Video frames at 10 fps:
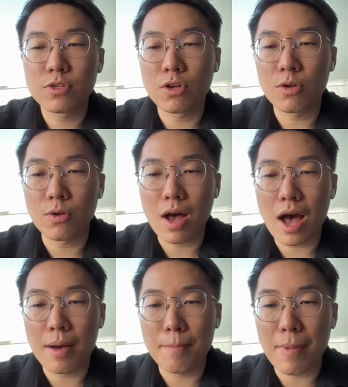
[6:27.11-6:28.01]
So
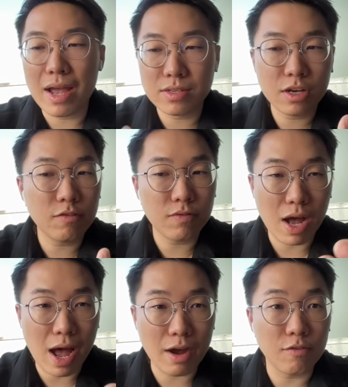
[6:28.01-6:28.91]
myself,
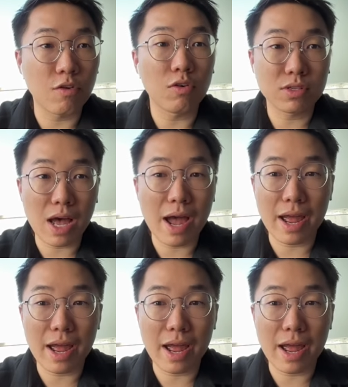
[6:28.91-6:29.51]
of course,